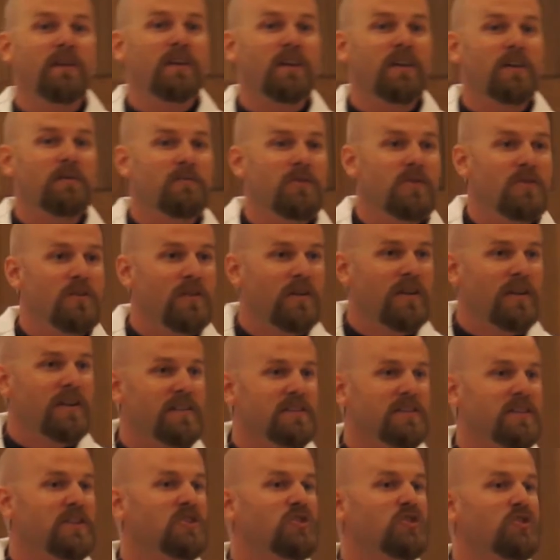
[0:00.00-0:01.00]

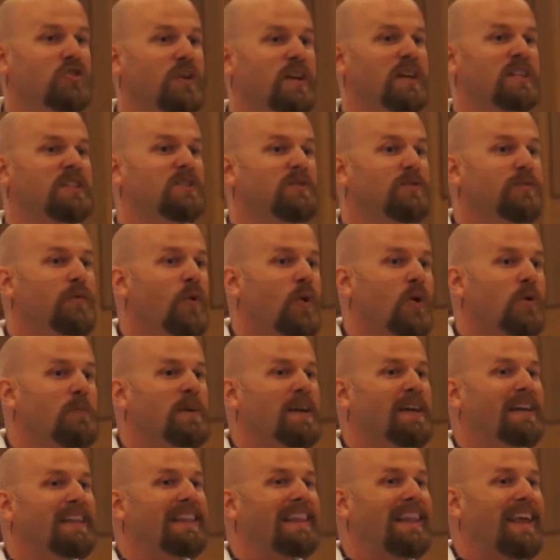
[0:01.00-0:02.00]
communities, and
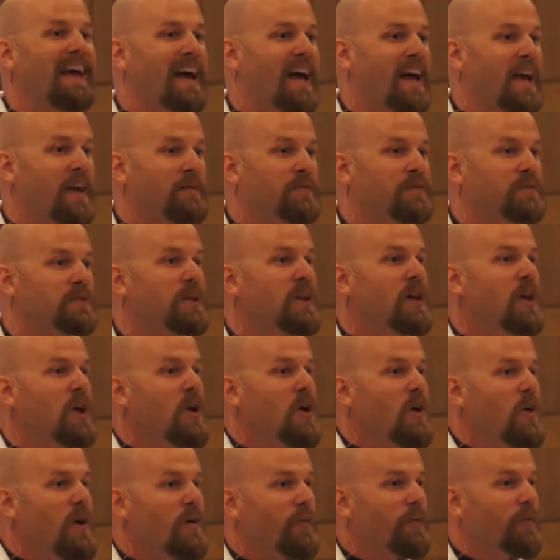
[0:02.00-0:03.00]
transforming lives.
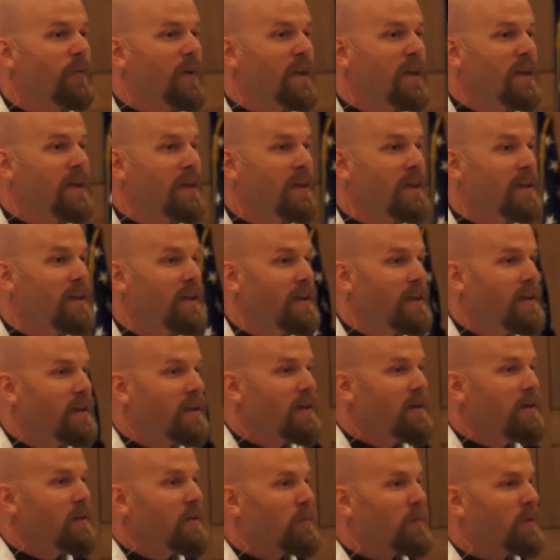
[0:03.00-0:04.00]
If we
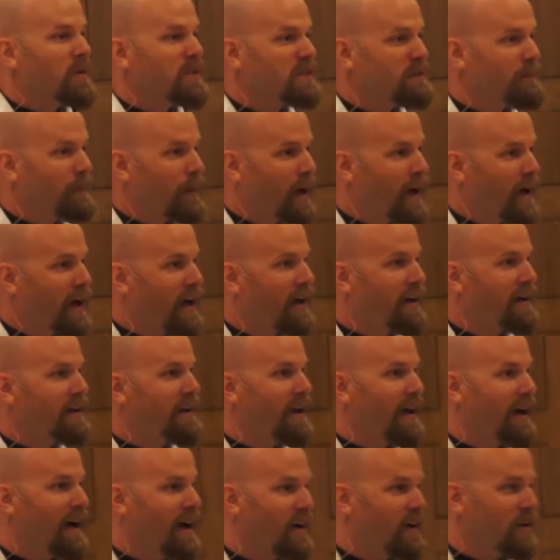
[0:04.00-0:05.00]

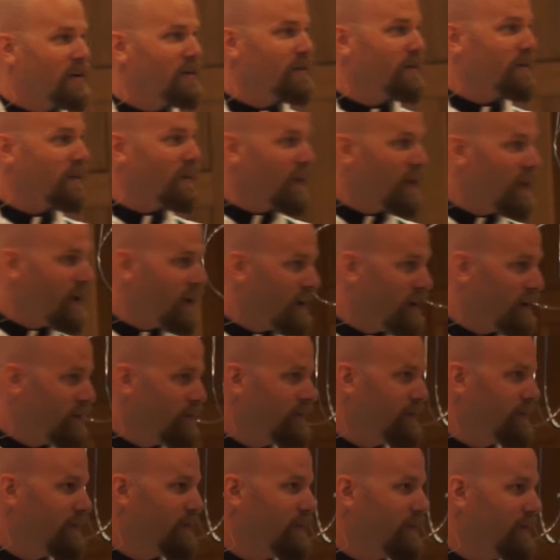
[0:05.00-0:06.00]
respond out of
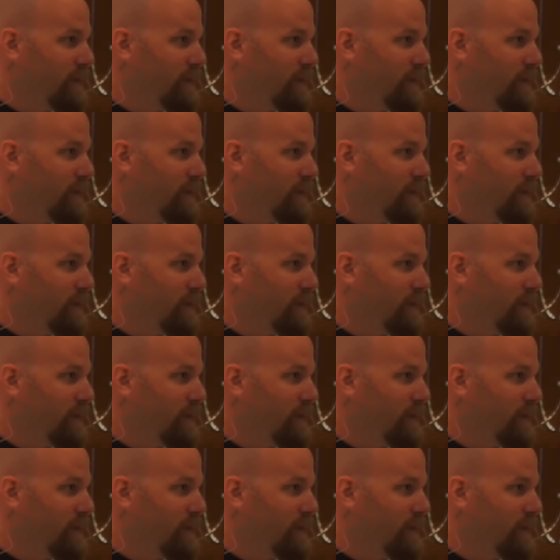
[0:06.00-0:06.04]
love,